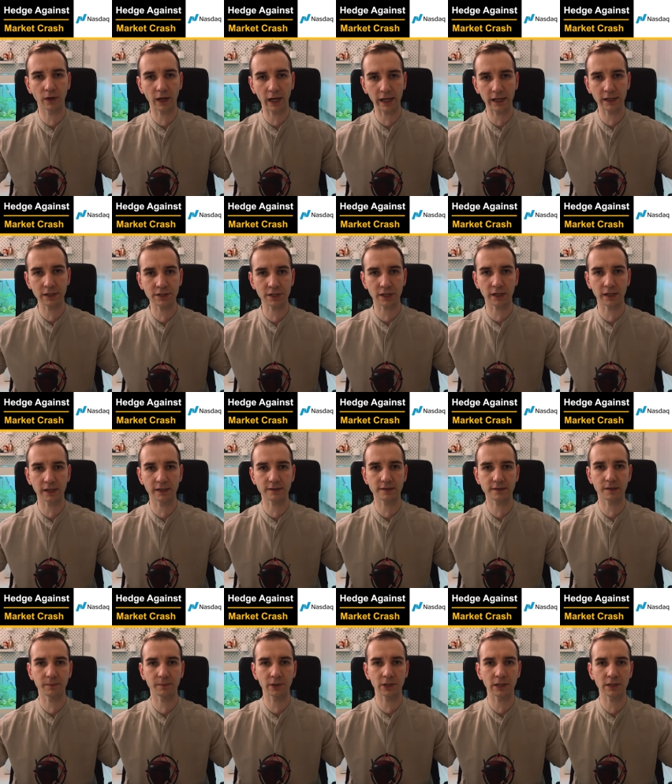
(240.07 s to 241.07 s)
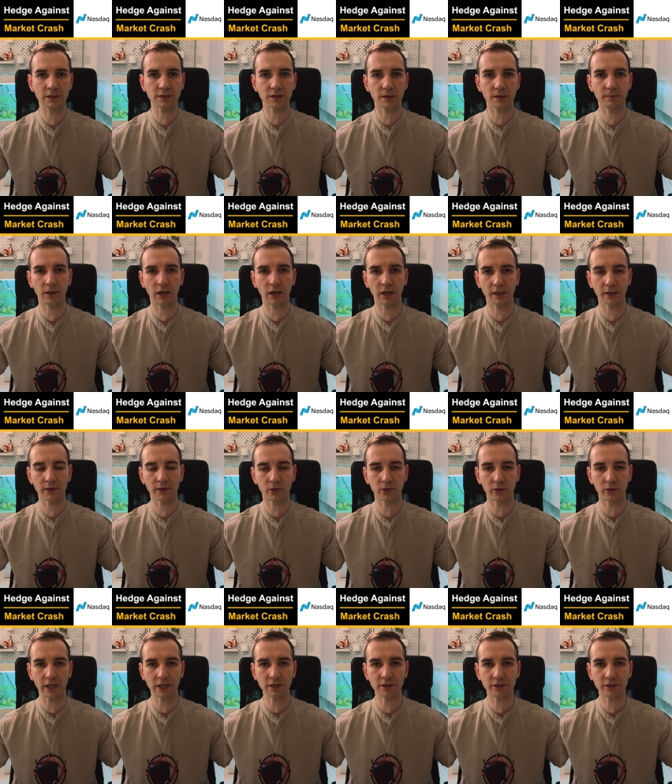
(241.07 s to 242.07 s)
hedge against the potential market
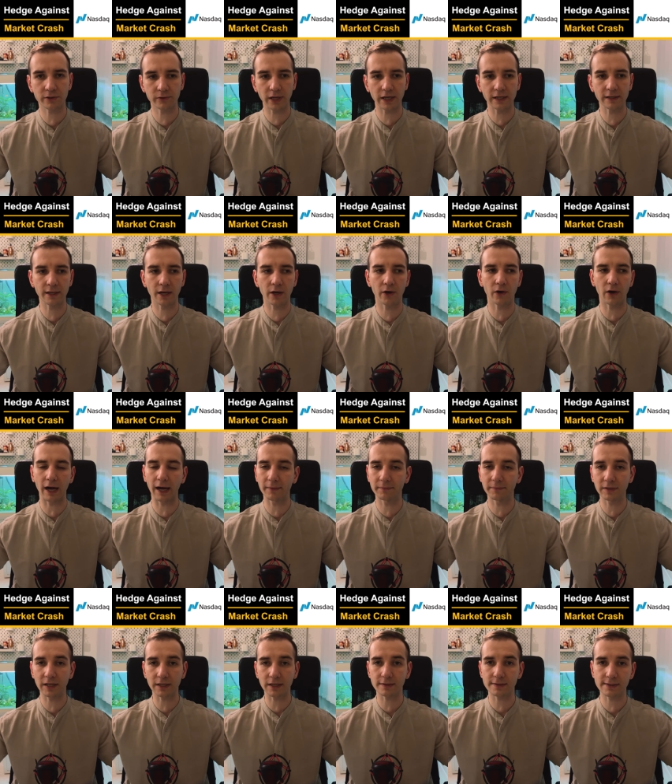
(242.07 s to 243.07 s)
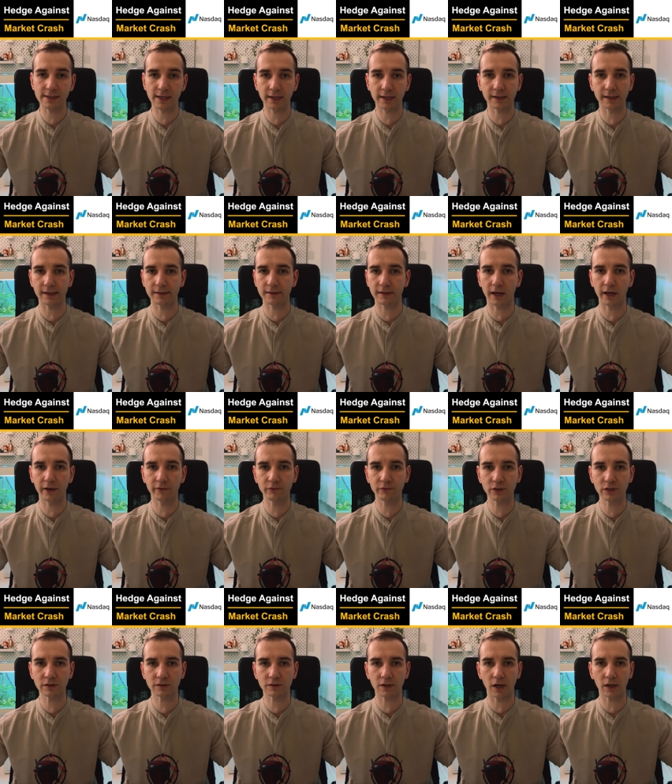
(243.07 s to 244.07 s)
correction right now. I'm not saying that
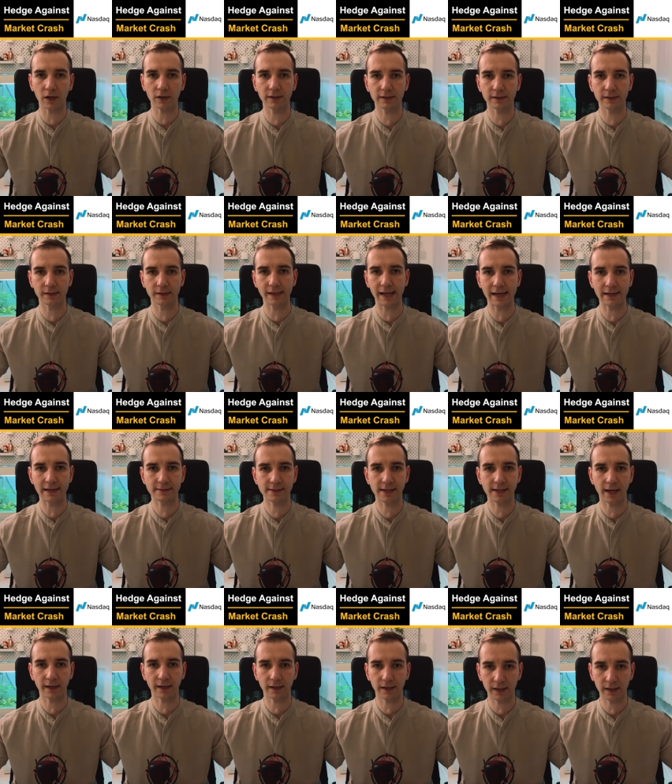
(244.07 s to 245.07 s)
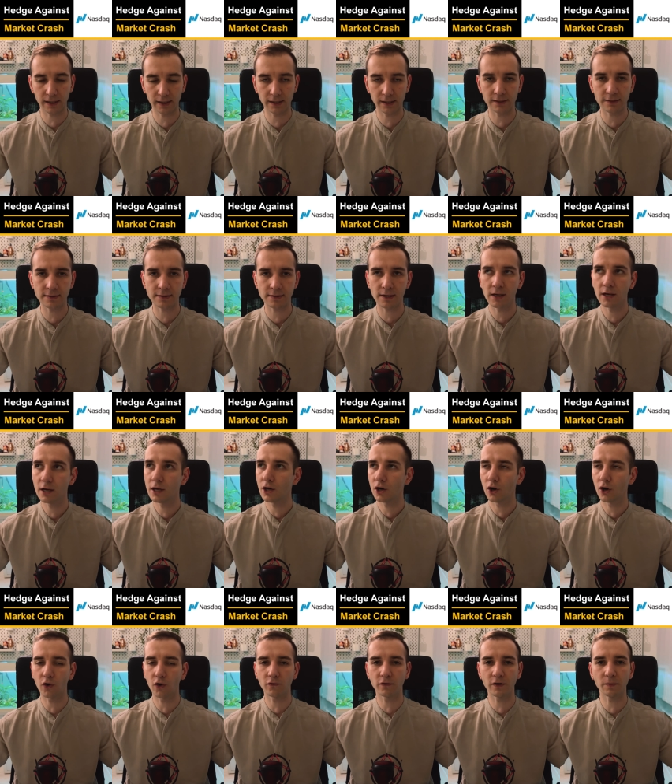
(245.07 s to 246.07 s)
every stock in the NASDAQ is
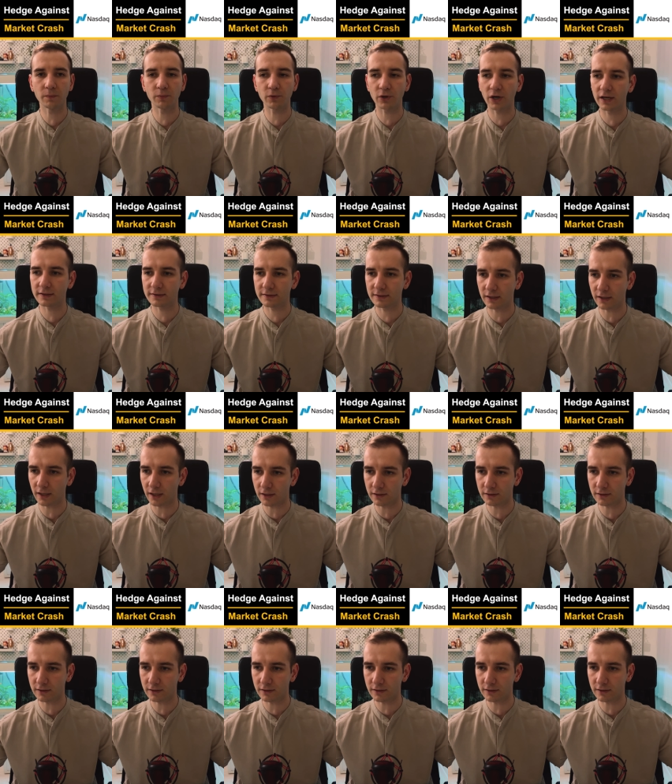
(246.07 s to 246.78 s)
overpriced there are